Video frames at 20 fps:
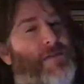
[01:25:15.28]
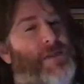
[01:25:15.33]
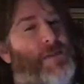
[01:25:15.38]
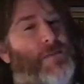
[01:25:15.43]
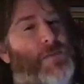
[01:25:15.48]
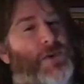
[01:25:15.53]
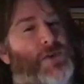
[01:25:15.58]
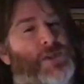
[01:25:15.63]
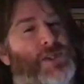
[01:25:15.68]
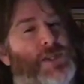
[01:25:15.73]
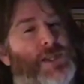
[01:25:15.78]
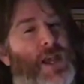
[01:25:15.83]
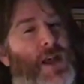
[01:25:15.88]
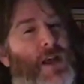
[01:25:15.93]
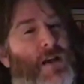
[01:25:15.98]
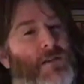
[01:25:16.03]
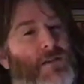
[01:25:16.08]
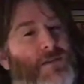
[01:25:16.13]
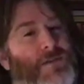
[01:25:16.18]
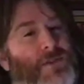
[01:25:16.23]
them
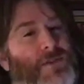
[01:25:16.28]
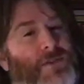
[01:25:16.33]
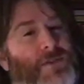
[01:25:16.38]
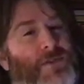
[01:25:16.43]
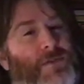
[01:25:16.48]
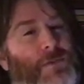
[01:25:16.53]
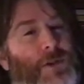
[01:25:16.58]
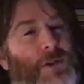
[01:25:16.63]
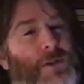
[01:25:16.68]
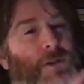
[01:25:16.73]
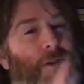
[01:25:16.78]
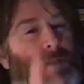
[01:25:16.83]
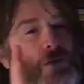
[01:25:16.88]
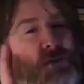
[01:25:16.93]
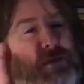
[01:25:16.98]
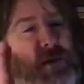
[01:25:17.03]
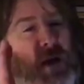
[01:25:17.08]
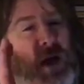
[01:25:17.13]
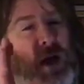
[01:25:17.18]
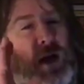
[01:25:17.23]
yourselves, which is
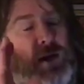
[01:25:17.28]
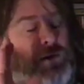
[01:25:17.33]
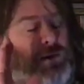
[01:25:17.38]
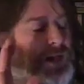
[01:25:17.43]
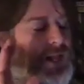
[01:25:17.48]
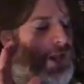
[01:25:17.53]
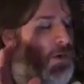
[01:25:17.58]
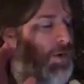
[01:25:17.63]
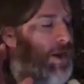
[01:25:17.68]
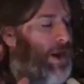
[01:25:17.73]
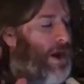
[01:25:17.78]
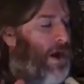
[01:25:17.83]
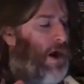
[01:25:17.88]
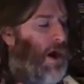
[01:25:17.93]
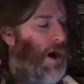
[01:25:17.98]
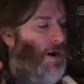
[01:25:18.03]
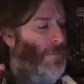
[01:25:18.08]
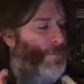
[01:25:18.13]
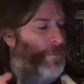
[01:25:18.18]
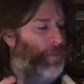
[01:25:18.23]
fine. Here we
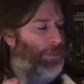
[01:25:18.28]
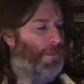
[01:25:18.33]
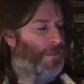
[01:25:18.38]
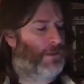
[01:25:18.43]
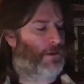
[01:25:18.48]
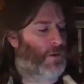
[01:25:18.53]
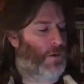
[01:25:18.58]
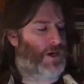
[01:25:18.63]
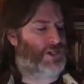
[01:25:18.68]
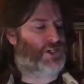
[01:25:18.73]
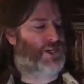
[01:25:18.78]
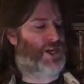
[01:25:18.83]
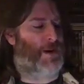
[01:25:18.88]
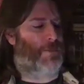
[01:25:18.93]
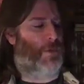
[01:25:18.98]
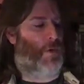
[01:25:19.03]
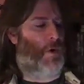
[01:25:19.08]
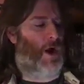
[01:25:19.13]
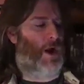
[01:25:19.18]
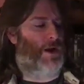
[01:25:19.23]
are. Question
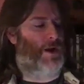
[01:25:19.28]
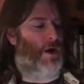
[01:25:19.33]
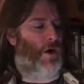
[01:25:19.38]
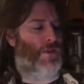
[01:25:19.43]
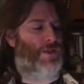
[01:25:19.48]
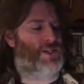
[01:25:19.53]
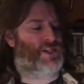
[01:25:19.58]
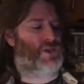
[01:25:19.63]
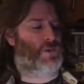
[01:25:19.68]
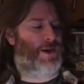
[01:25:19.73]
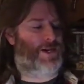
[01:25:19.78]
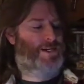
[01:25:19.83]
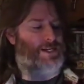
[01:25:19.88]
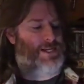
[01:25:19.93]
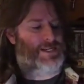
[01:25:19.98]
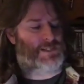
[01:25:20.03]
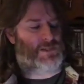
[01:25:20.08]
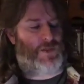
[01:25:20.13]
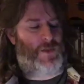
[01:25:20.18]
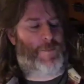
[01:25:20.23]
number one on the
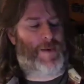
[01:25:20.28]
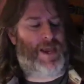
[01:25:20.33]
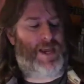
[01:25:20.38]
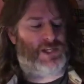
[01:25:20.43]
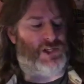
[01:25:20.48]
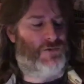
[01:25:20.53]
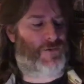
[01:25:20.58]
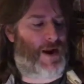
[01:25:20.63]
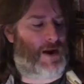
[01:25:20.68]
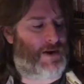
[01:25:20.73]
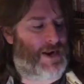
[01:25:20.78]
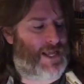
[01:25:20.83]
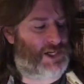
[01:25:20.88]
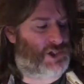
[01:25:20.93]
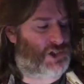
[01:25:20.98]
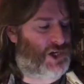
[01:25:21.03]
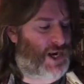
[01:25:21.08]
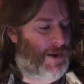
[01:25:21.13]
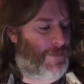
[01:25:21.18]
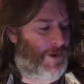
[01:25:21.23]
sweeties, on the picture round, ladies
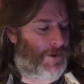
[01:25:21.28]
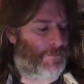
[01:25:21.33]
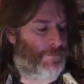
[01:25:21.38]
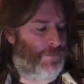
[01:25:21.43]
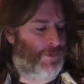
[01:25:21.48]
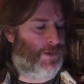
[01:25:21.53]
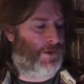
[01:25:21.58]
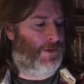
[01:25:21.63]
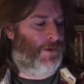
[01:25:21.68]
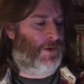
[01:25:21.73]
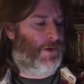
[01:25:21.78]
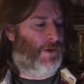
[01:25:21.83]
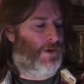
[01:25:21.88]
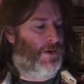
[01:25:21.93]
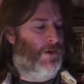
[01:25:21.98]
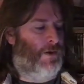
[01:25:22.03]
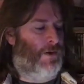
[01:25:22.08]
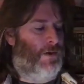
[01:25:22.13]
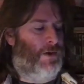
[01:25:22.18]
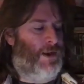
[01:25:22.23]
and gentlemen.
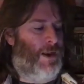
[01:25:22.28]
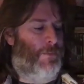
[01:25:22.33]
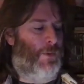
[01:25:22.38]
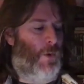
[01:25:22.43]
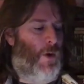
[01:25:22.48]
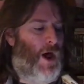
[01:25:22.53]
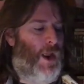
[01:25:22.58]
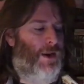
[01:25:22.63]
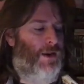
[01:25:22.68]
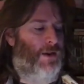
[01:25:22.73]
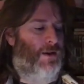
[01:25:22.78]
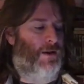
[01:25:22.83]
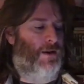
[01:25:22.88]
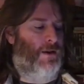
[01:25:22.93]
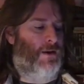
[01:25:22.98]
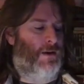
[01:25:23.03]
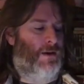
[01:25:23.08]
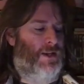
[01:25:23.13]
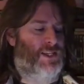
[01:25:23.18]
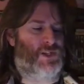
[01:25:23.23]
Number one
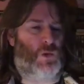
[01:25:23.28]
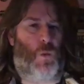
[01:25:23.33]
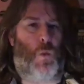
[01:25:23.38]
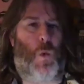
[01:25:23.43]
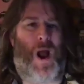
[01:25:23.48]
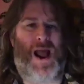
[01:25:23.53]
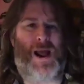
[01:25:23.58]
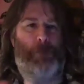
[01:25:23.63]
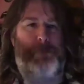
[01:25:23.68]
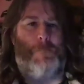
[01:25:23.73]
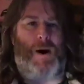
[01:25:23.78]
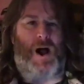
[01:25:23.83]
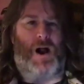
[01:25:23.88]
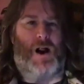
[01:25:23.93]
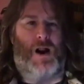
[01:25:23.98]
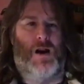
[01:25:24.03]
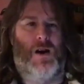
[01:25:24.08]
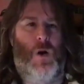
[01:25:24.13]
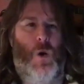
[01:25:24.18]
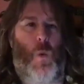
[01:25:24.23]
is a wham
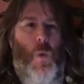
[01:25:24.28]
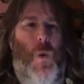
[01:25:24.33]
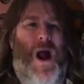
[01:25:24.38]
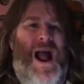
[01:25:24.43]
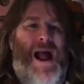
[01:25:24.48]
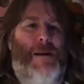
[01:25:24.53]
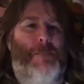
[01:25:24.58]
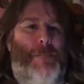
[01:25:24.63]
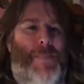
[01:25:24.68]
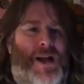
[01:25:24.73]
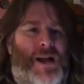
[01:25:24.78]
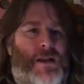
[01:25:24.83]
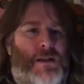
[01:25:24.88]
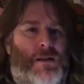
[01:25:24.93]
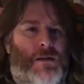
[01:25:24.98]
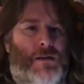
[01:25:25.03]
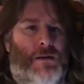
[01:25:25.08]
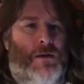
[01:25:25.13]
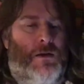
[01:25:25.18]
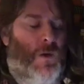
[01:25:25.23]
bar. Wham!
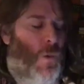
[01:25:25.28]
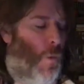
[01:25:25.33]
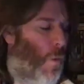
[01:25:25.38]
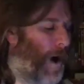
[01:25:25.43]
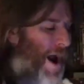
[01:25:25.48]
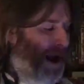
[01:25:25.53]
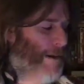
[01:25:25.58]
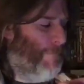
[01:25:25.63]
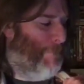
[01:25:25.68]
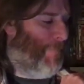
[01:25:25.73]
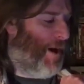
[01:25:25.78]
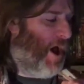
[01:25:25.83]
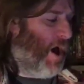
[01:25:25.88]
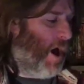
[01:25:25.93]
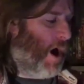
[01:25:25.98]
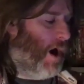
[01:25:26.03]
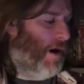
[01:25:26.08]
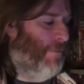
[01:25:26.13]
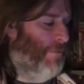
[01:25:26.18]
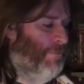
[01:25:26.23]
Wham
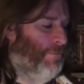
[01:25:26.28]
bar.